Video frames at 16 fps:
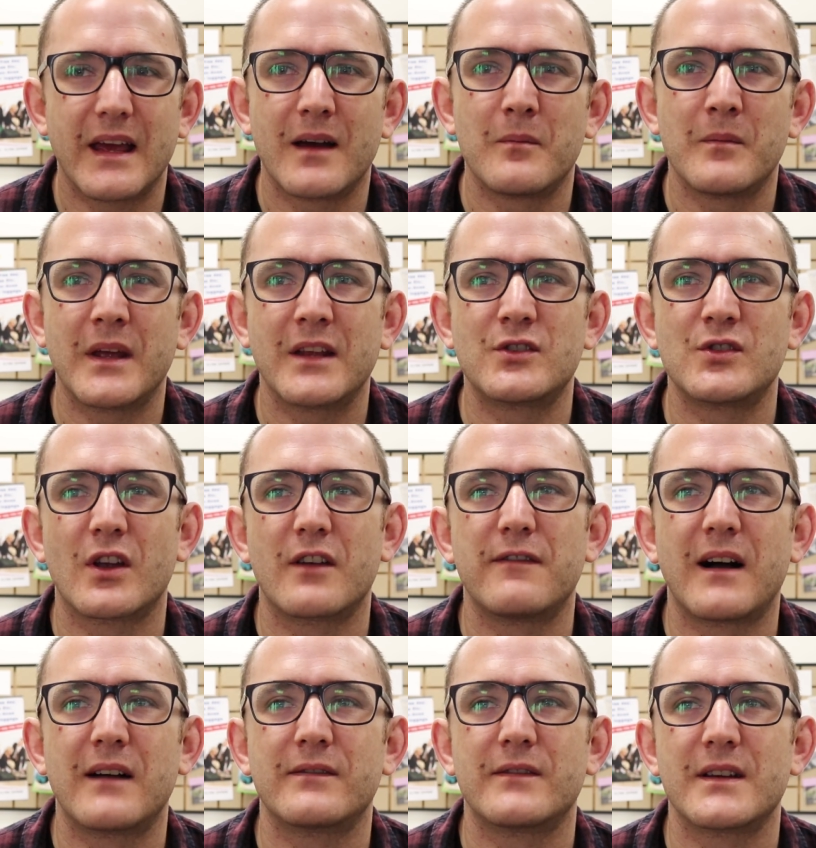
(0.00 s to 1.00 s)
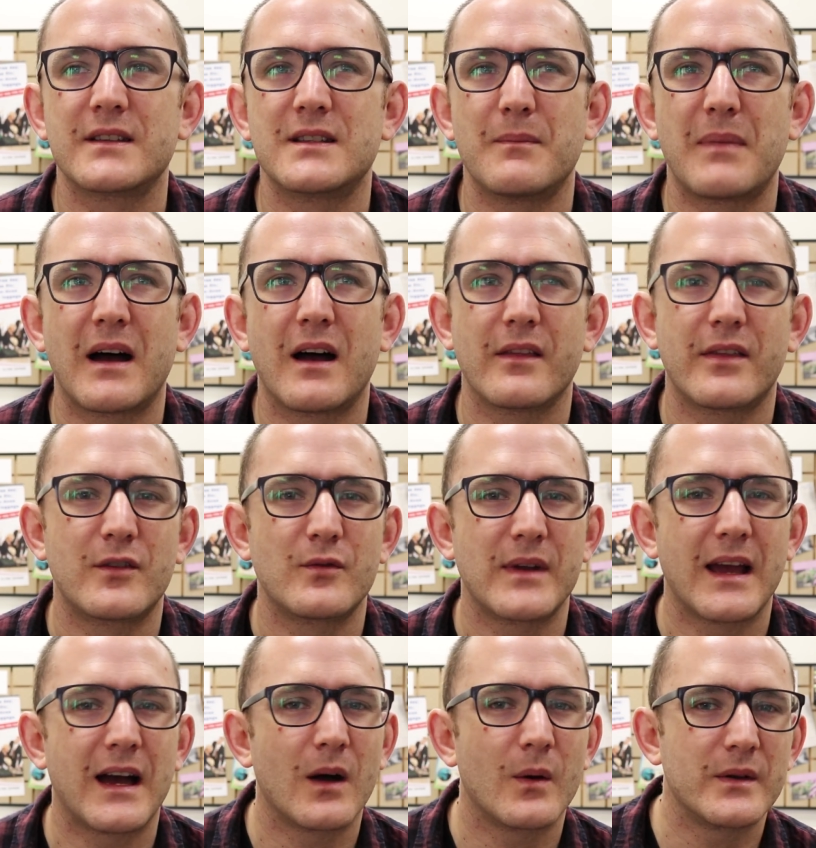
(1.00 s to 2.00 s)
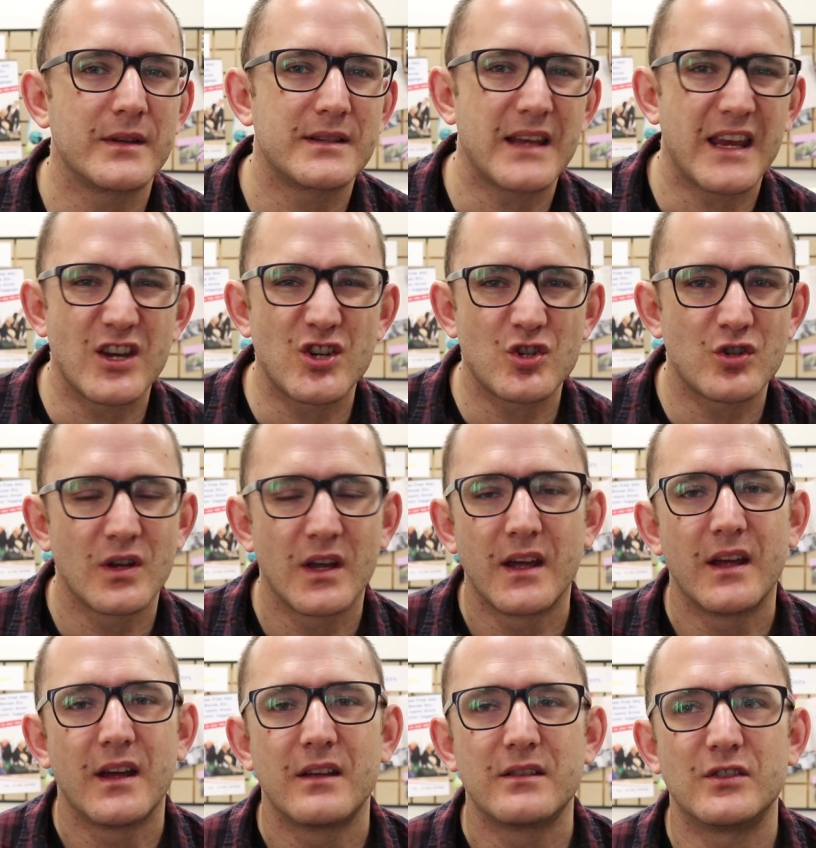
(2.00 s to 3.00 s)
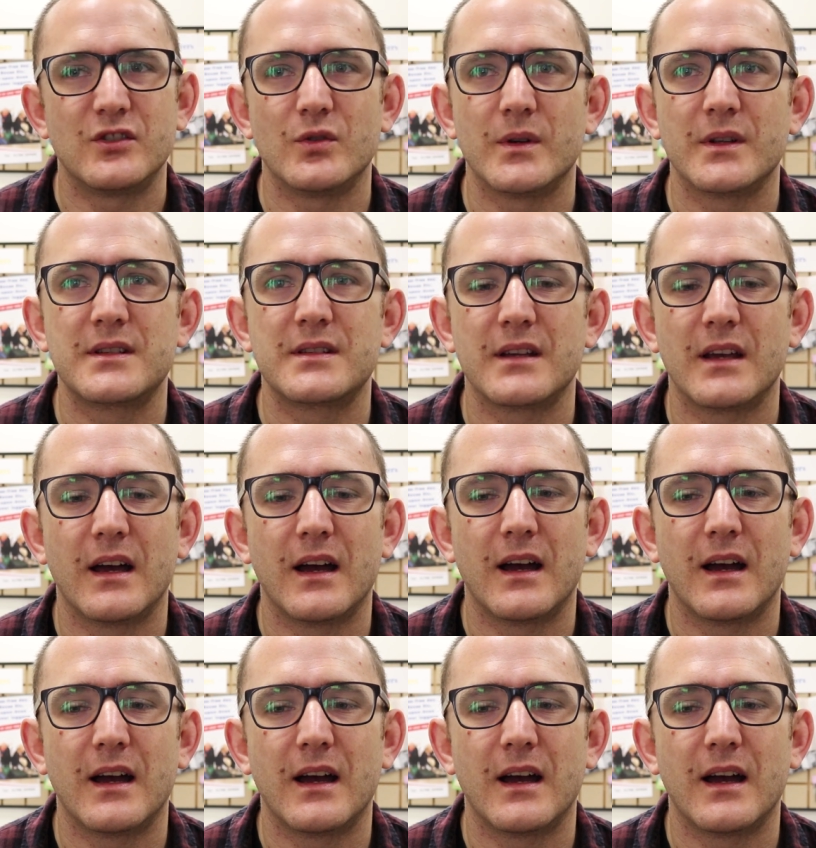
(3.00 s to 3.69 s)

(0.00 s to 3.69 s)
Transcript: It took 5 of us about 3 hours-ish to do it.